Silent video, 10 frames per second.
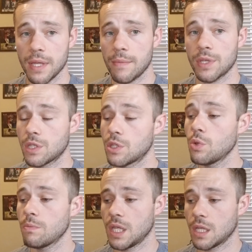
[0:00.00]
I'm
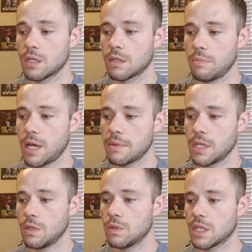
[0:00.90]
assuming, Bobby
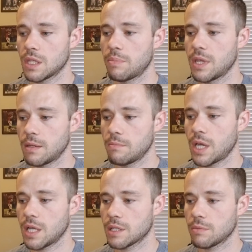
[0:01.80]
using the pen
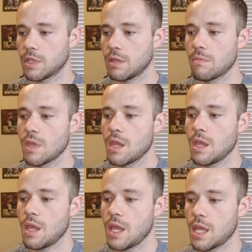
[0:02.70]
possibly.
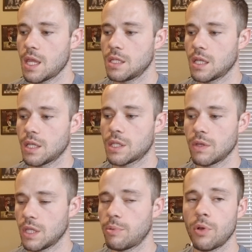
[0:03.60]
And so
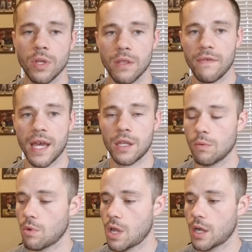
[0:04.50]
he's pulling the
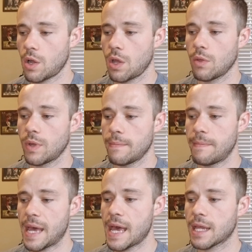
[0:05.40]
vacuum rod all the way
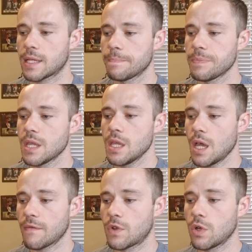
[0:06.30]
back.
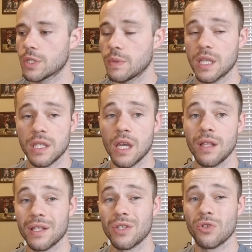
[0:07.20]
Of course, we can tell
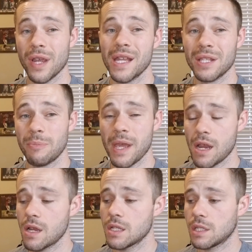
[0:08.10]
it's a
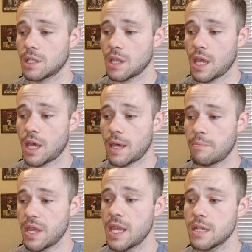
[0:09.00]
transparent
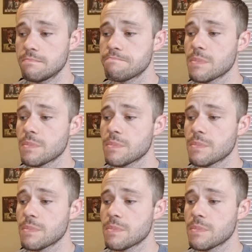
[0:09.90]
pen.